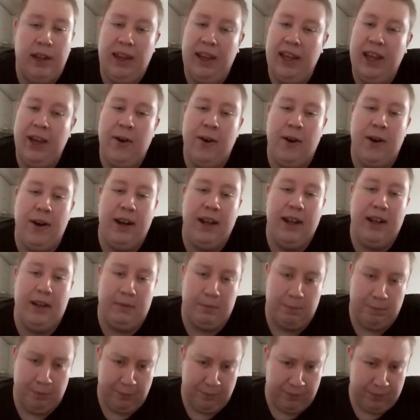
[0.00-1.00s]

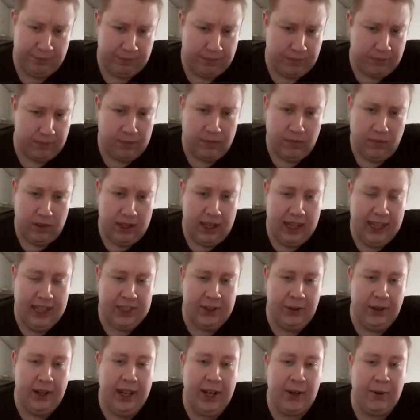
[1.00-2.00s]
Yearning
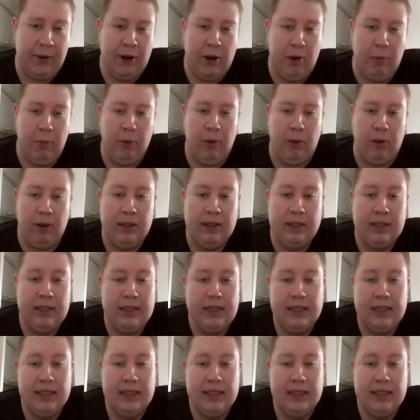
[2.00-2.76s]
is an incredible